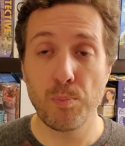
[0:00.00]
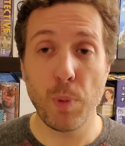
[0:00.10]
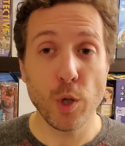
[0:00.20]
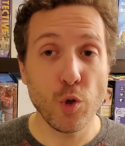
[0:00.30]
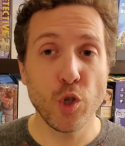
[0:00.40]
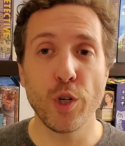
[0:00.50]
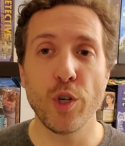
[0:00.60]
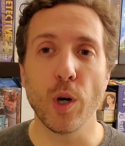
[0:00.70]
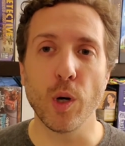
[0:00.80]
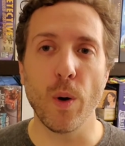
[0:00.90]
But you should
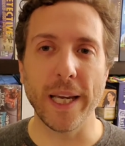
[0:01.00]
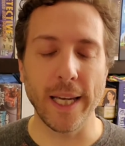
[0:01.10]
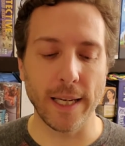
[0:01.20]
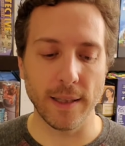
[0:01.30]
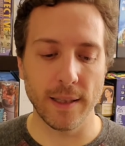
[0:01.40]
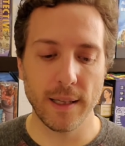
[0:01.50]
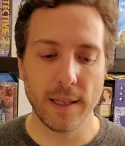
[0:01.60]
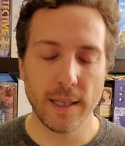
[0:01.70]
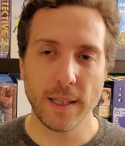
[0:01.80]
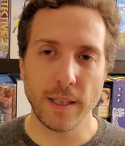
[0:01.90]
know going in,
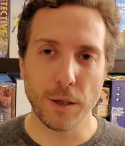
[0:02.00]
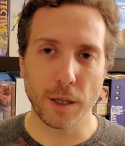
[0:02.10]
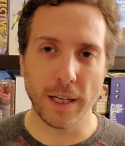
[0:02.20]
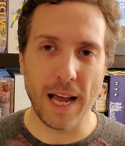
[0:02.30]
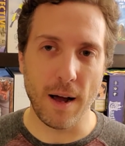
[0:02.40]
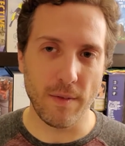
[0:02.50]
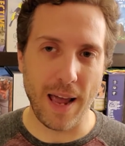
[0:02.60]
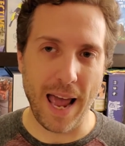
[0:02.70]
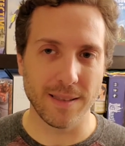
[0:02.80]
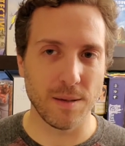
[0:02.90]
you're going to have
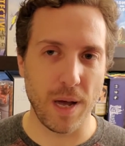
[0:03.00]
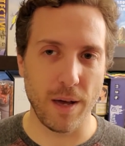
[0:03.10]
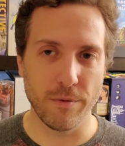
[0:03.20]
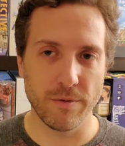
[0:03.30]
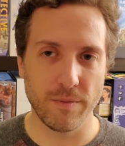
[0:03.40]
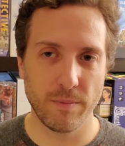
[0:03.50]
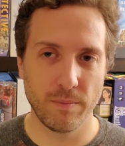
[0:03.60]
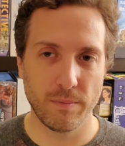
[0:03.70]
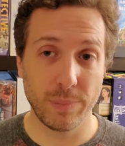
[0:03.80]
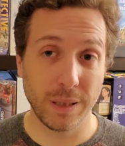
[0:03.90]
X amount of
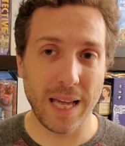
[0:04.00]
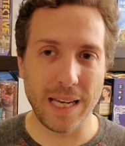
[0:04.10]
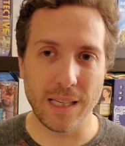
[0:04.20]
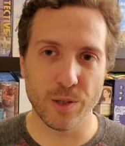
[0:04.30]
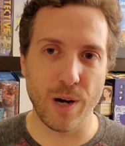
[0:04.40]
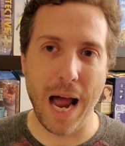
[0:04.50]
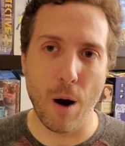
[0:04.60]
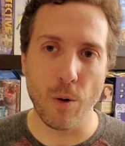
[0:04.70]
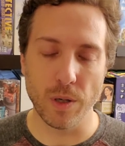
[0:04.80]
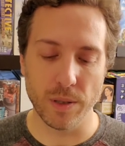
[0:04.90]
plays or
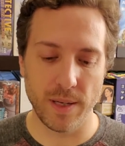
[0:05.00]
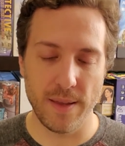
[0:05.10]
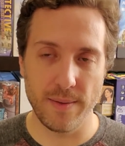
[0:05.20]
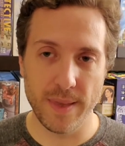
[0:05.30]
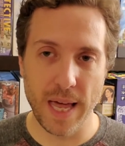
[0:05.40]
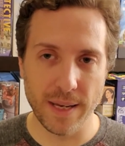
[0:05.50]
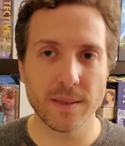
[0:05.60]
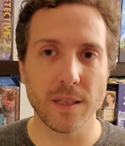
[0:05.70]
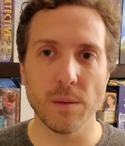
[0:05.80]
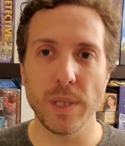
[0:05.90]
hours, and then it's
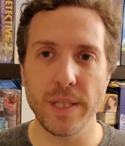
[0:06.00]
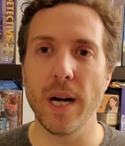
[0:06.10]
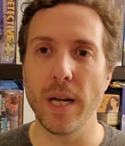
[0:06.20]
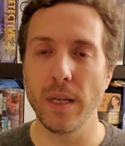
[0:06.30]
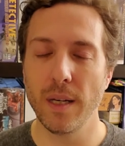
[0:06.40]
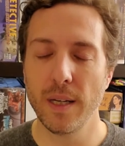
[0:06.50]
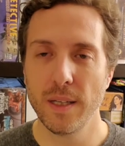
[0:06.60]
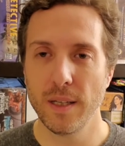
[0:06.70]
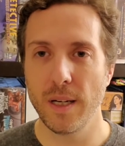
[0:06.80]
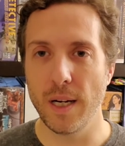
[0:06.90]
going to be done.
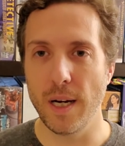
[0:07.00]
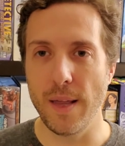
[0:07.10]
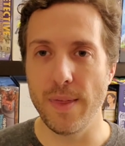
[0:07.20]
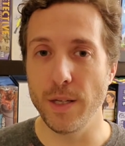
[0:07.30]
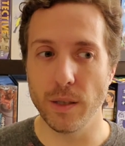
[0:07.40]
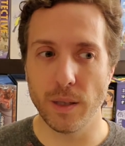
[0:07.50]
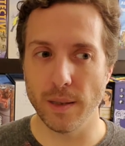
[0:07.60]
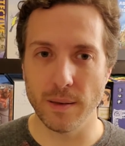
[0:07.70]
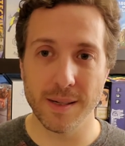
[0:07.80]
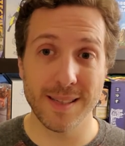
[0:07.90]
And then you
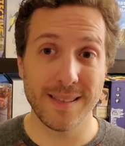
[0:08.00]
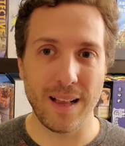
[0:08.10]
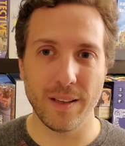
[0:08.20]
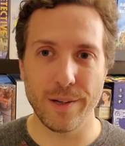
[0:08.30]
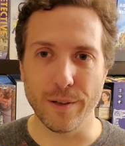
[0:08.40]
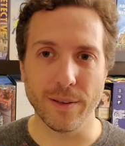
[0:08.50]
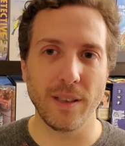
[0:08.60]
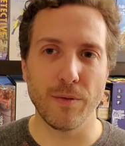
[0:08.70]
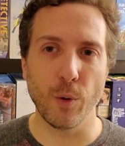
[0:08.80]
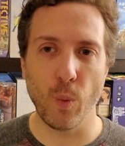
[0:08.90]
can sell it or
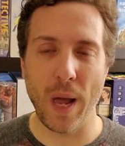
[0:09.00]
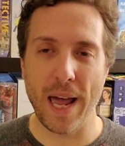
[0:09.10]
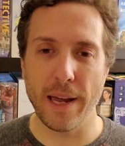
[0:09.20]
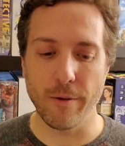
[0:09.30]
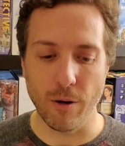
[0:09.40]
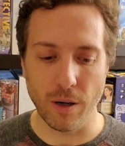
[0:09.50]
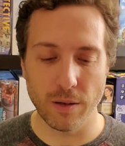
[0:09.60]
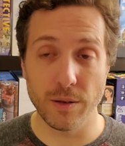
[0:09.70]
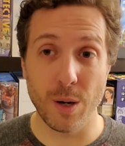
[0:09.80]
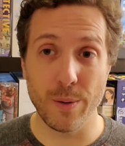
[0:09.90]
give it away or
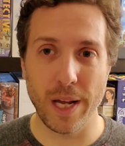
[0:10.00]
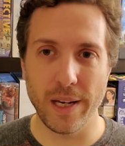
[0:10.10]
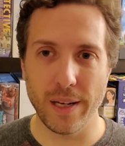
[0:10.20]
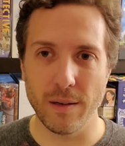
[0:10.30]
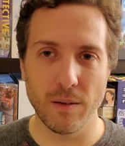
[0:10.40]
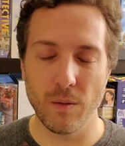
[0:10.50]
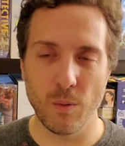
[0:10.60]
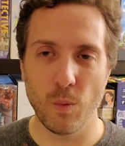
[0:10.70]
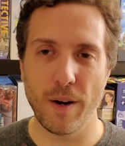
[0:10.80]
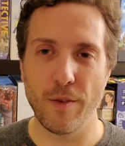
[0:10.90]
donate it,
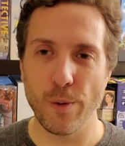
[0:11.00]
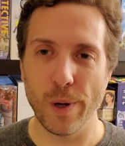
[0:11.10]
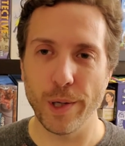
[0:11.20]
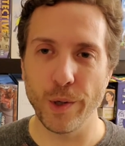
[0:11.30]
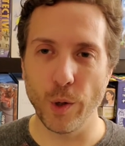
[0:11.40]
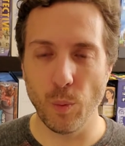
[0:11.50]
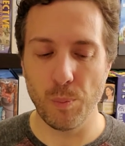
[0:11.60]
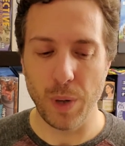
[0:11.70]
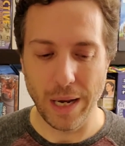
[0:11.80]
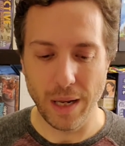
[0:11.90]
whatever you want to do.
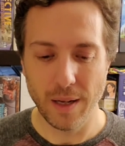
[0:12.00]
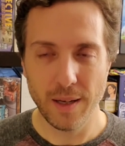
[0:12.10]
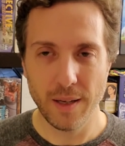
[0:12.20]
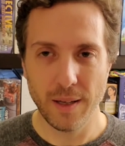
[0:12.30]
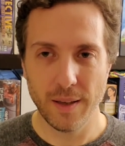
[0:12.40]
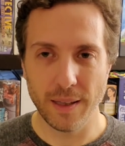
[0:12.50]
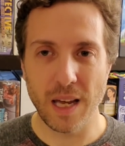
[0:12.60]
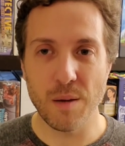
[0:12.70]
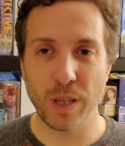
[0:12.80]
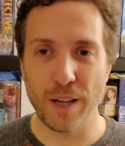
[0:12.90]
But the
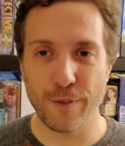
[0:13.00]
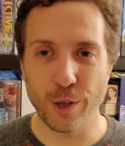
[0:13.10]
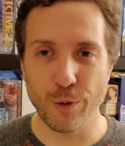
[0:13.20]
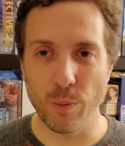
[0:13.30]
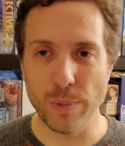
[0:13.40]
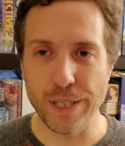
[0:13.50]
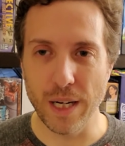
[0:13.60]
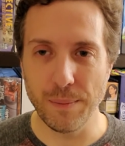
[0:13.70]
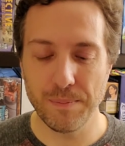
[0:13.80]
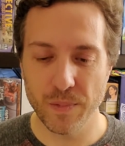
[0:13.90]
gameplay for you will be done.